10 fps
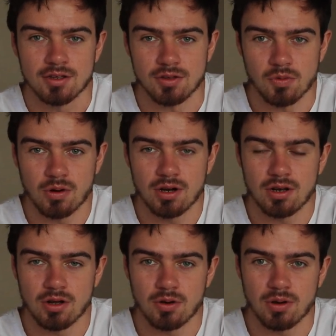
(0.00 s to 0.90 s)
You want to
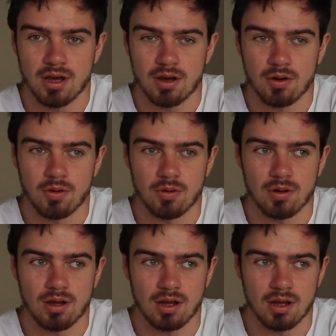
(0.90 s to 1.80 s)
know
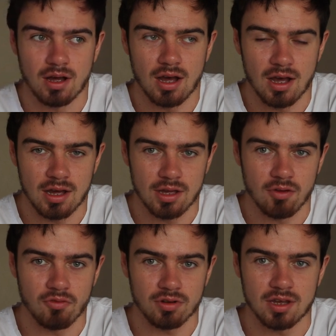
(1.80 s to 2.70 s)
how I
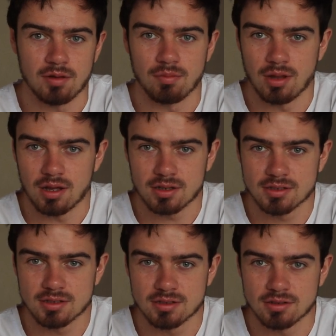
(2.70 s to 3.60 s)
overcame
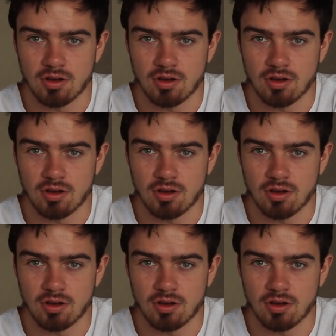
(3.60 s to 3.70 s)
blocks,